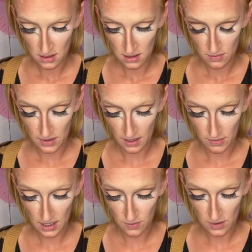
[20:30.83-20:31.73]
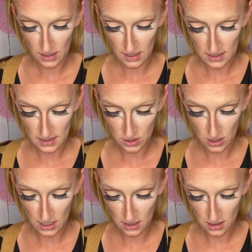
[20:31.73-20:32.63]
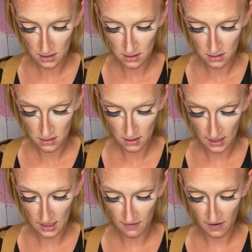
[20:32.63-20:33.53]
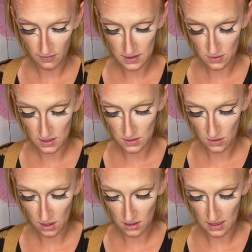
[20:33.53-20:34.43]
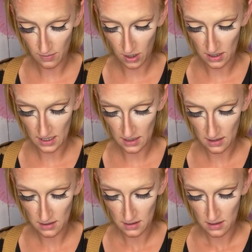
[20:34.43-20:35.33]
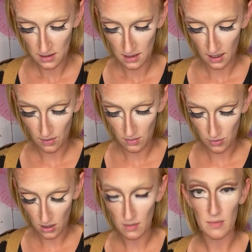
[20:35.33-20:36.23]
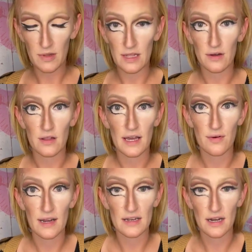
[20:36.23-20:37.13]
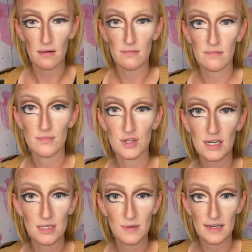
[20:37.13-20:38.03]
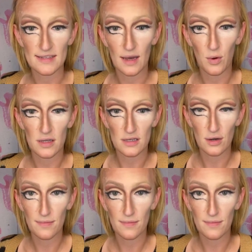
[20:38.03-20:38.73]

but I'm like really eccentric, and if I was going to a holiday party, I would probably look like a reindeer just because I want to.